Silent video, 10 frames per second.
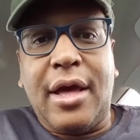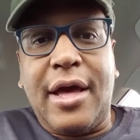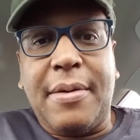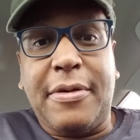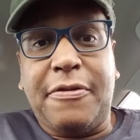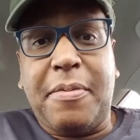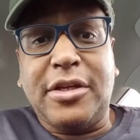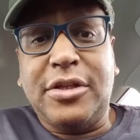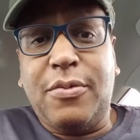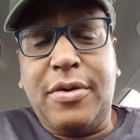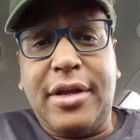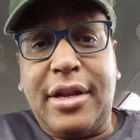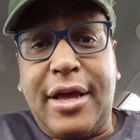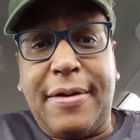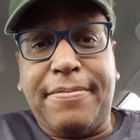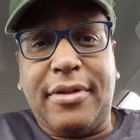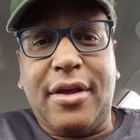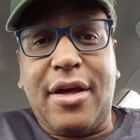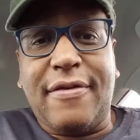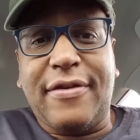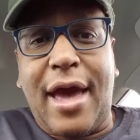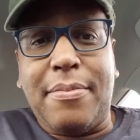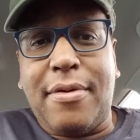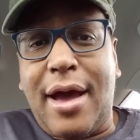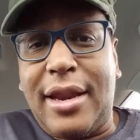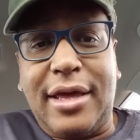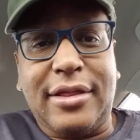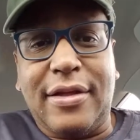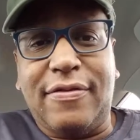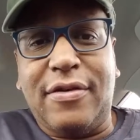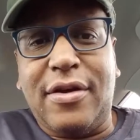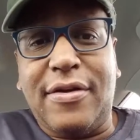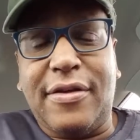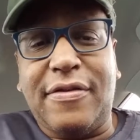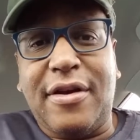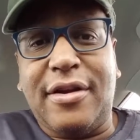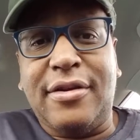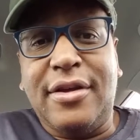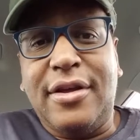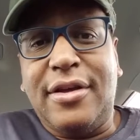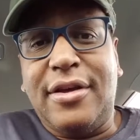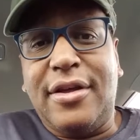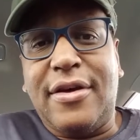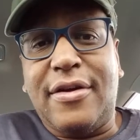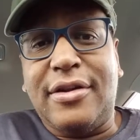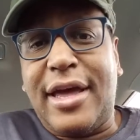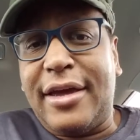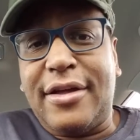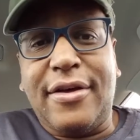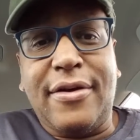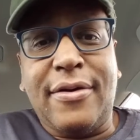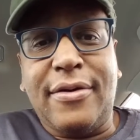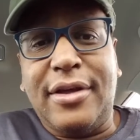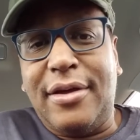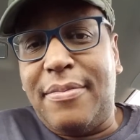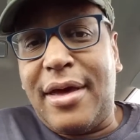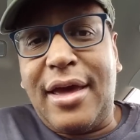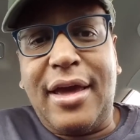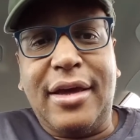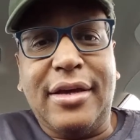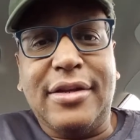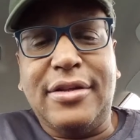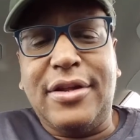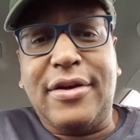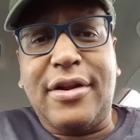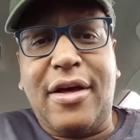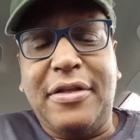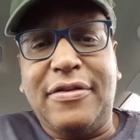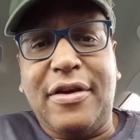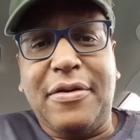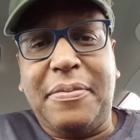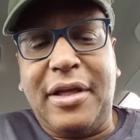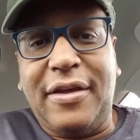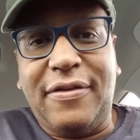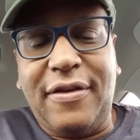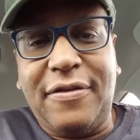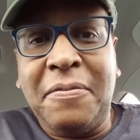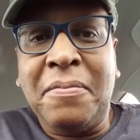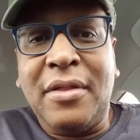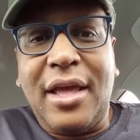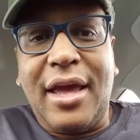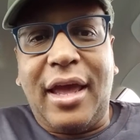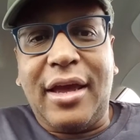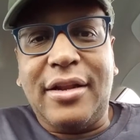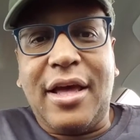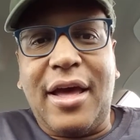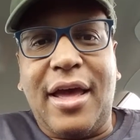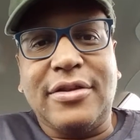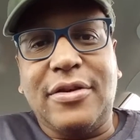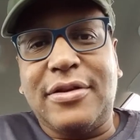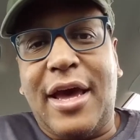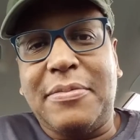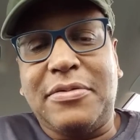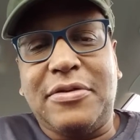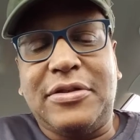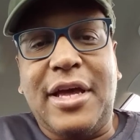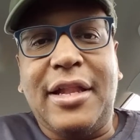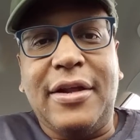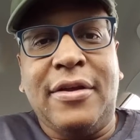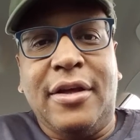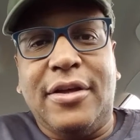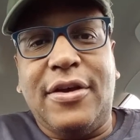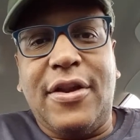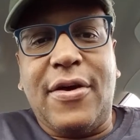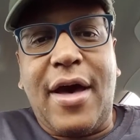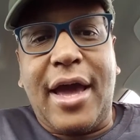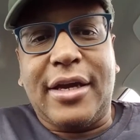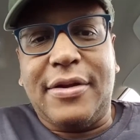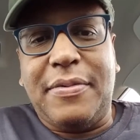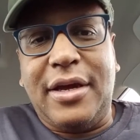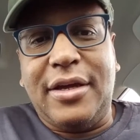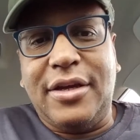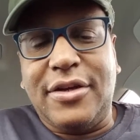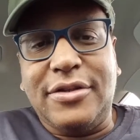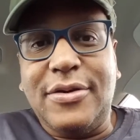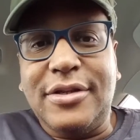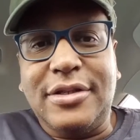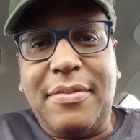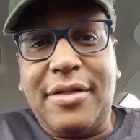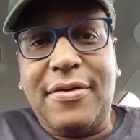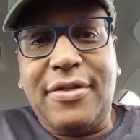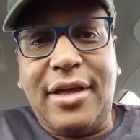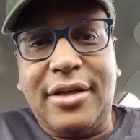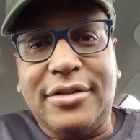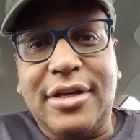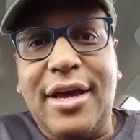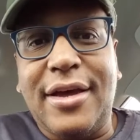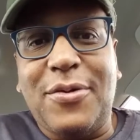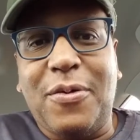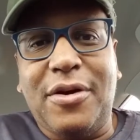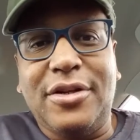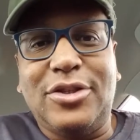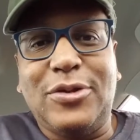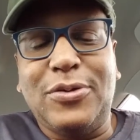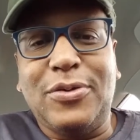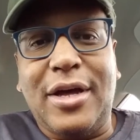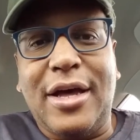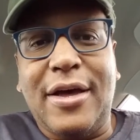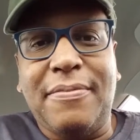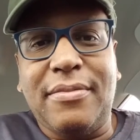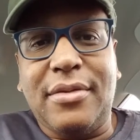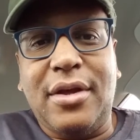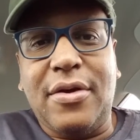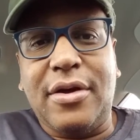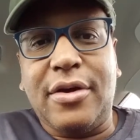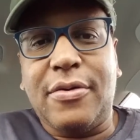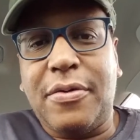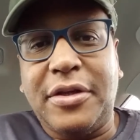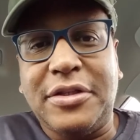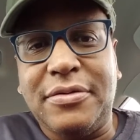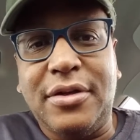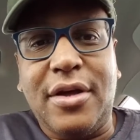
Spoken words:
especially when, I've got product that's, that's on Let Go, eBay, and and all these other places. And as those items are selling, I could be doing some other things in order to increase